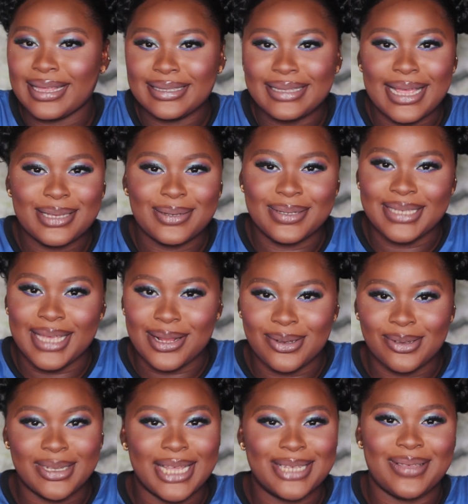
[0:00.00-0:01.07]
That's what I
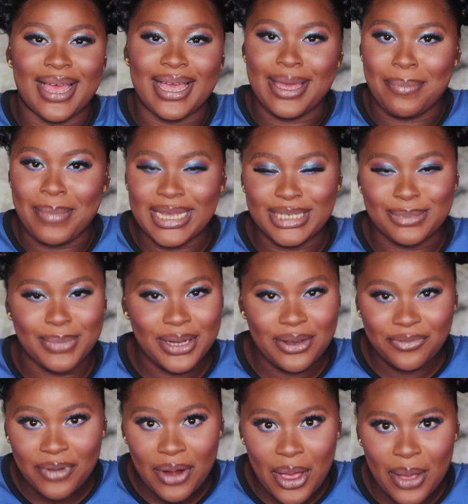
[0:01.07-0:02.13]
do. That's where I get my
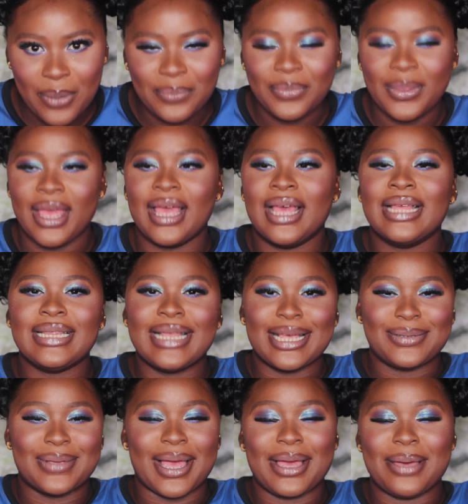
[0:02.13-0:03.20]
money from.
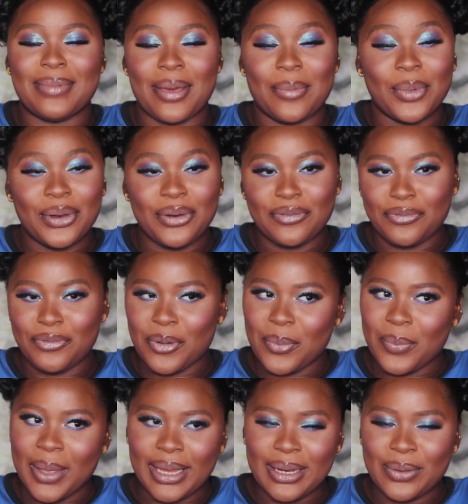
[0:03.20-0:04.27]
That's where I get my money
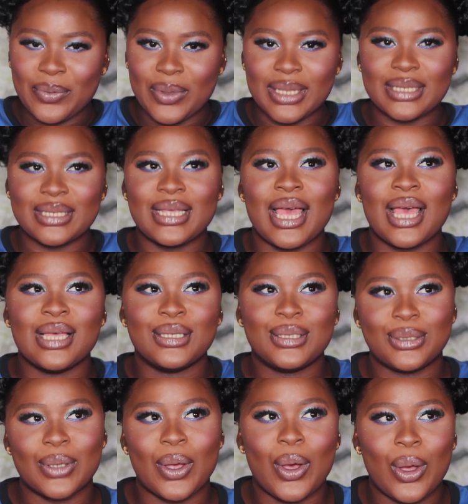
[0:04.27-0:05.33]
from anyways.
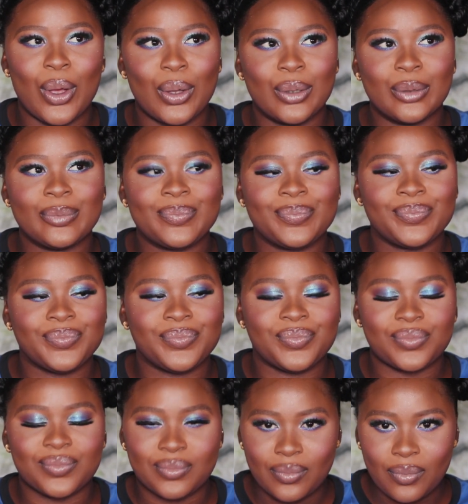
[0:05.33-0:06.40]
So,
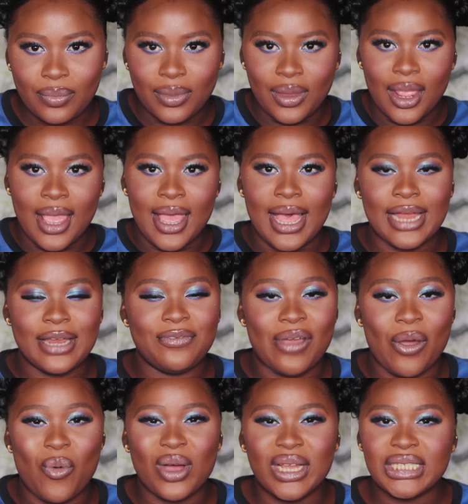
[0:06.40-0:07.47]
and if
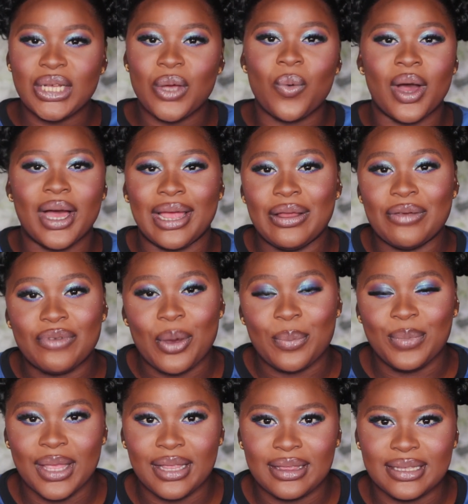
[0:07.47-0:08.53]
you're wondering what kind of
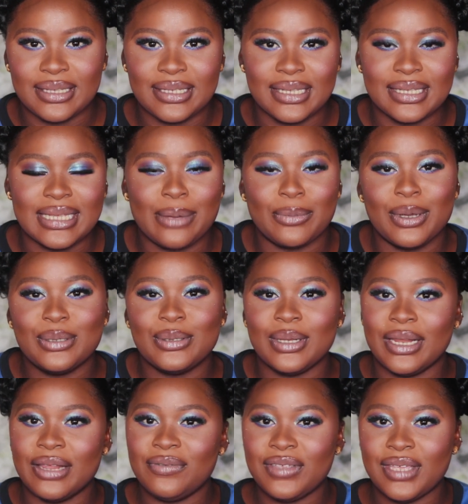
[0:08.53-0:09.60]
update this is, I'm going to
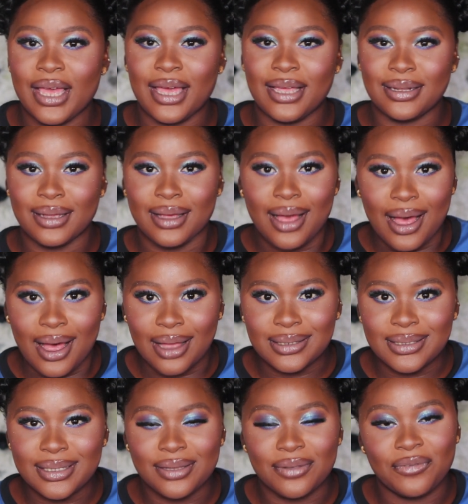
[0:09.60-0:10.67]
leave here in the
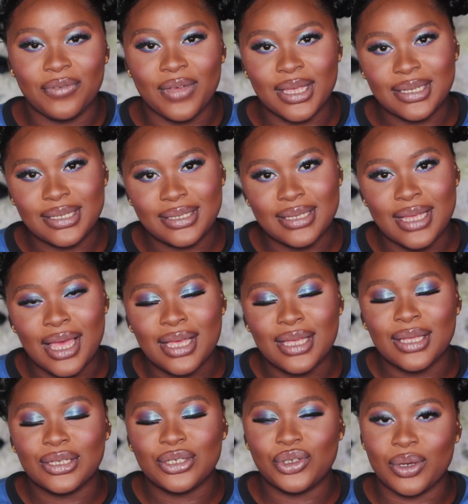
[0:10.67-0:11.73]
card the first
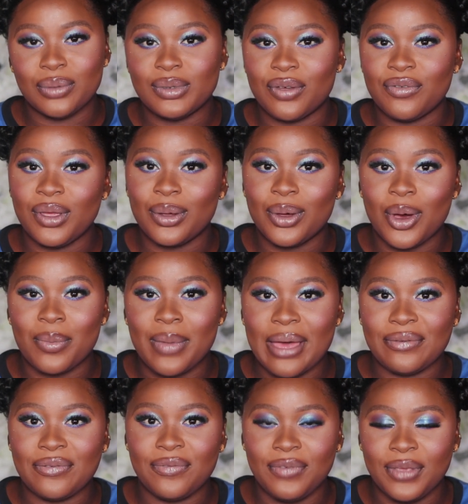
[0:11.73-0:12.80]
streams of income
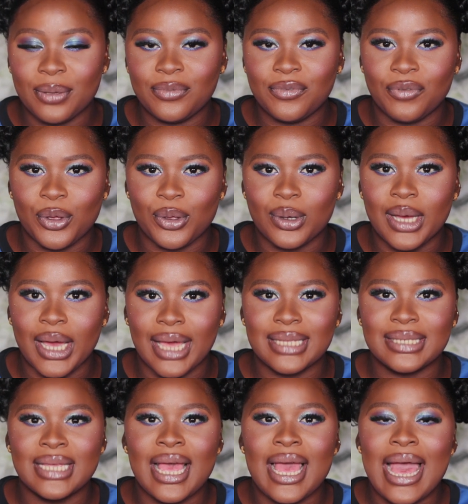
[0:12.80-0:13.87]
I filmed for you
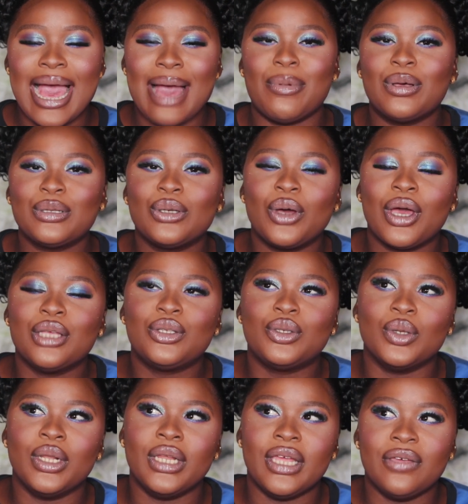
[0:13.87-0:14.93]
guys. I'm also going
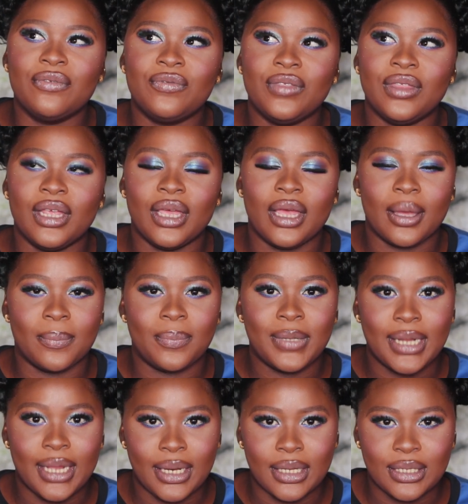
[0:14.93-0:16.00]
to leave the
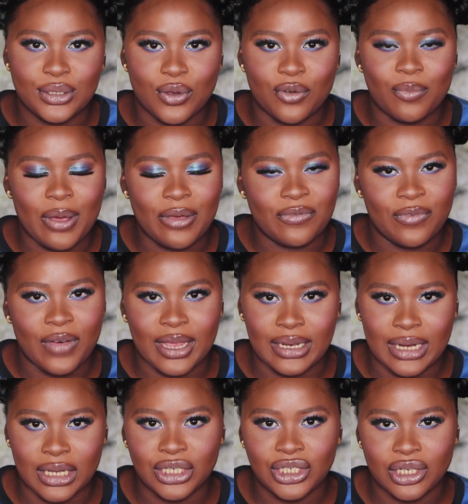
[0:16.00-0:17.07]
playlist of my
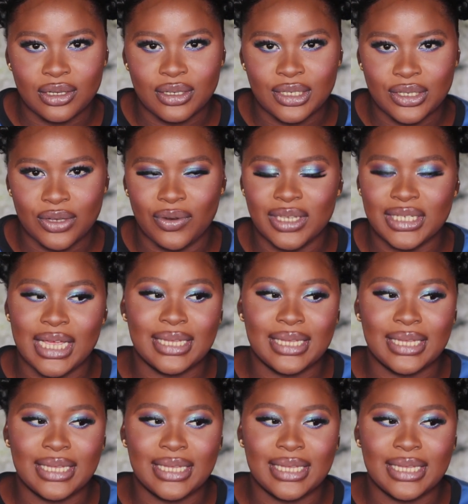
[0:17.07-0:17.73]
financial series.